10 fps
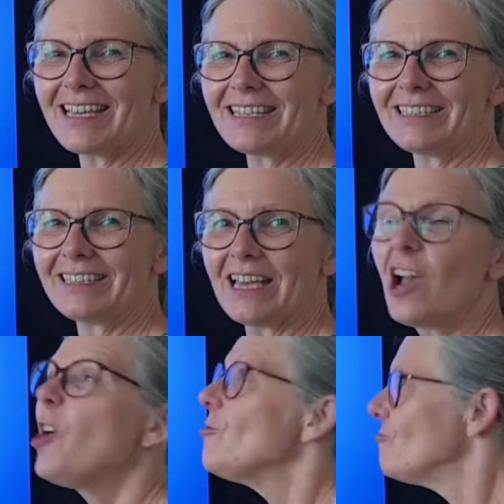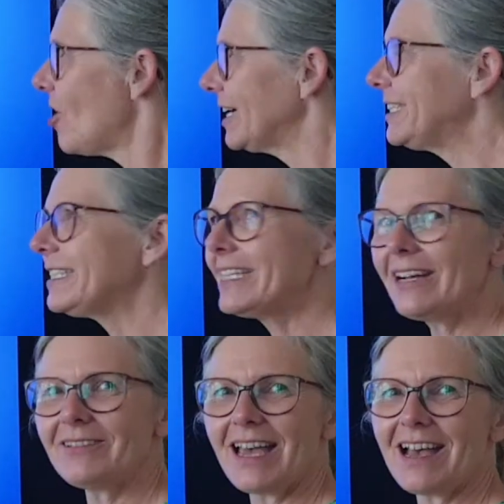it? Write it
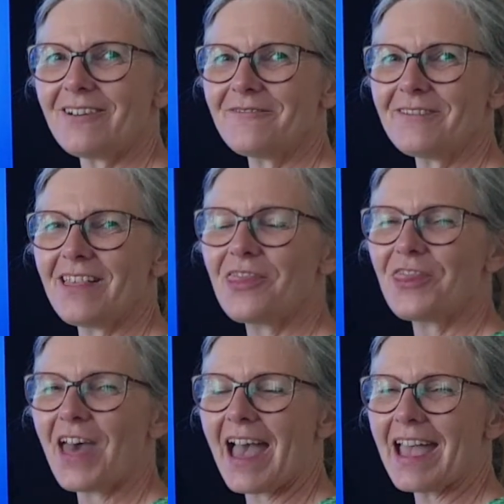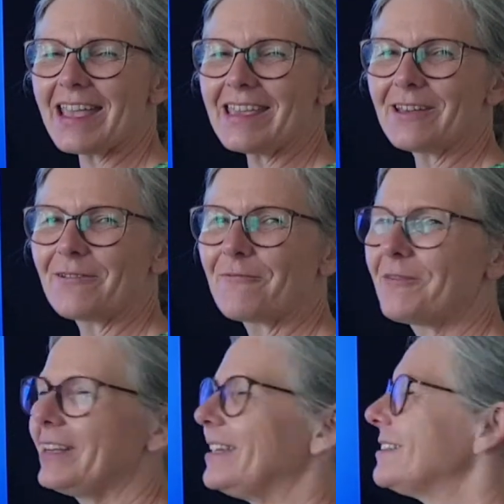down now. They.
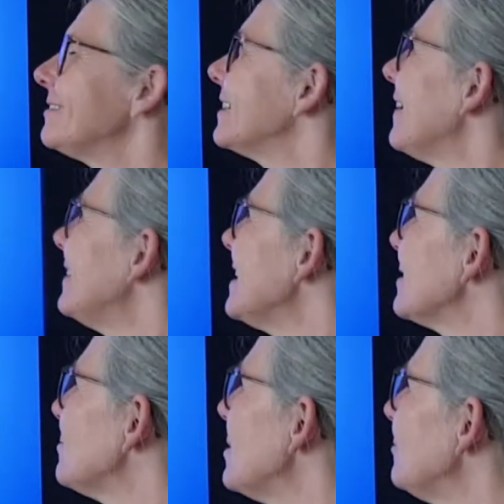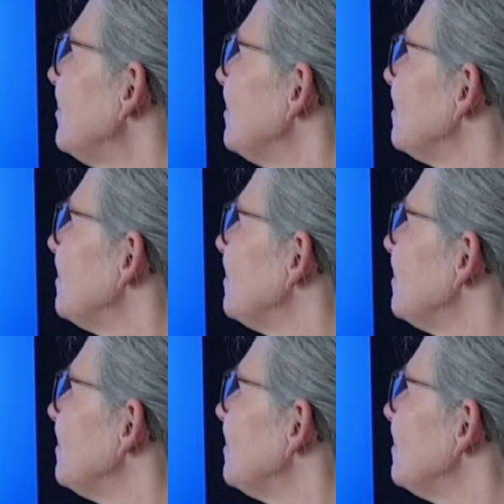Let's look at our next one.